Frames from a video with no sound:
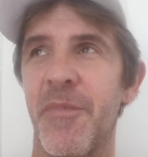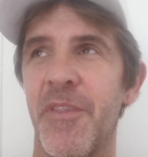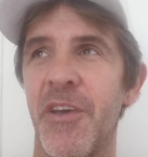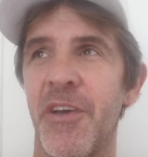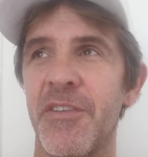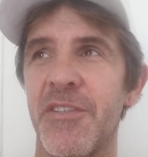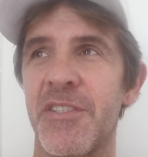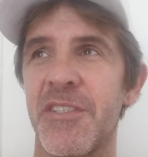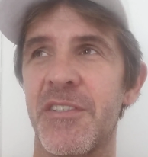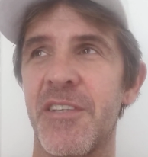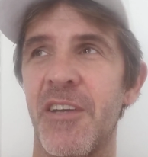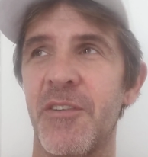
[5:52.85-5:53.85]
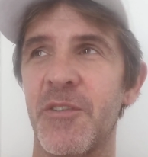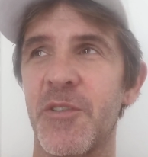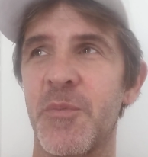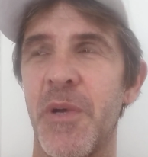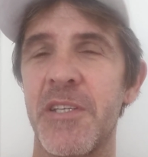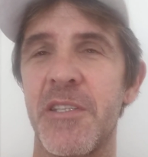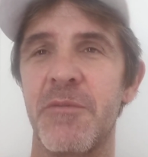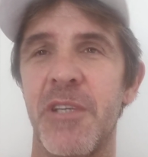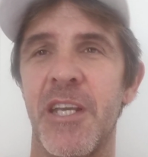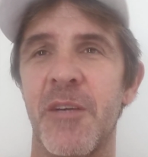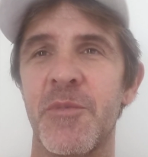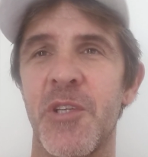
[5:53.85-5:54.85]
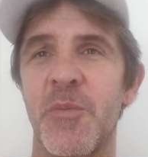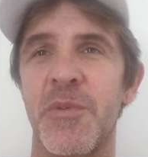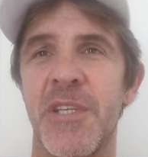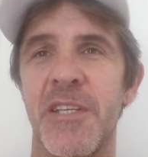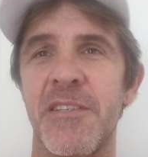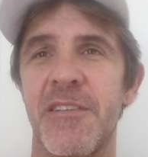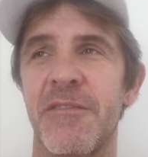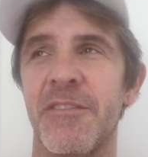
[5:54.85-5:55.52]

those cells basically become super sensitive.